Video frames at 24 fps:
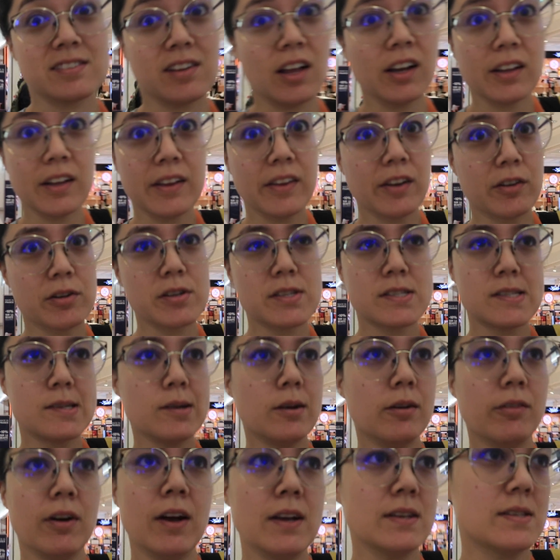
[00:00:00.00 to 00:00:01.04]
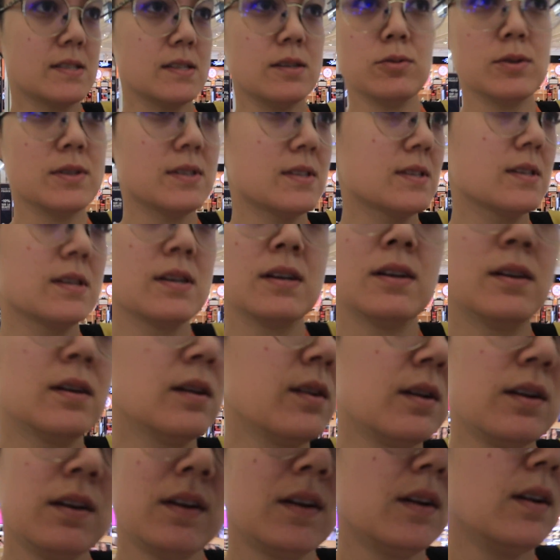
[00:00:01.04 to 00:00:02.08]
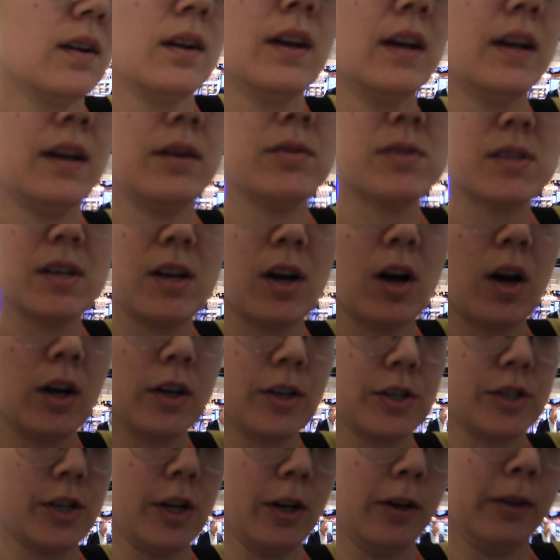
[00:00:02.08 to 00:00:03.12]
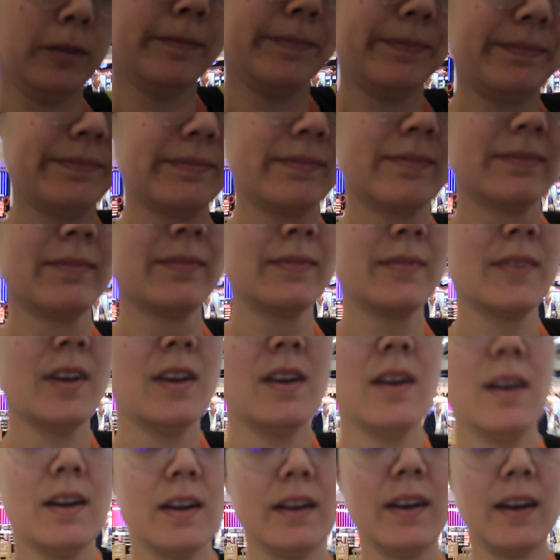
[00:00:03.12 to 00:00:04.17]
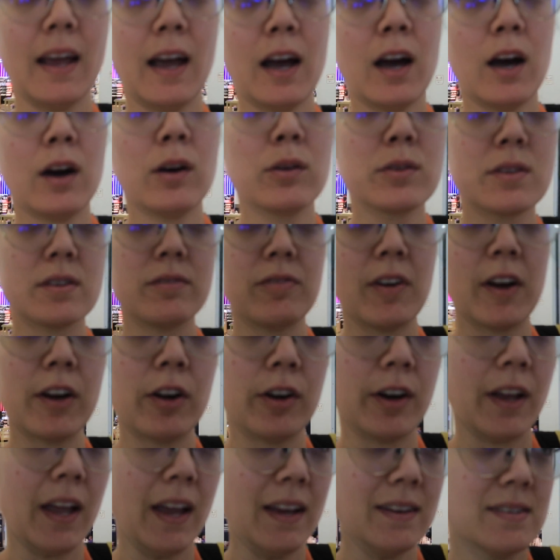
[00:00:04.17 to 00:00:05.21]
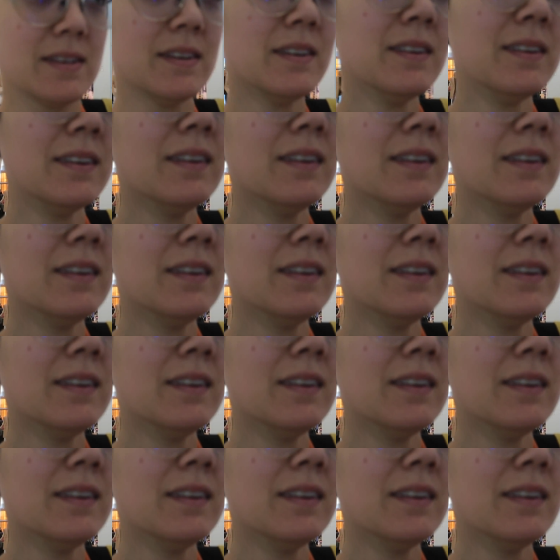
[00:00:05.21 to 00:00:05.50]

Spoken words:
luckily there was 2 of us. It was a gong show. Now to find our gate.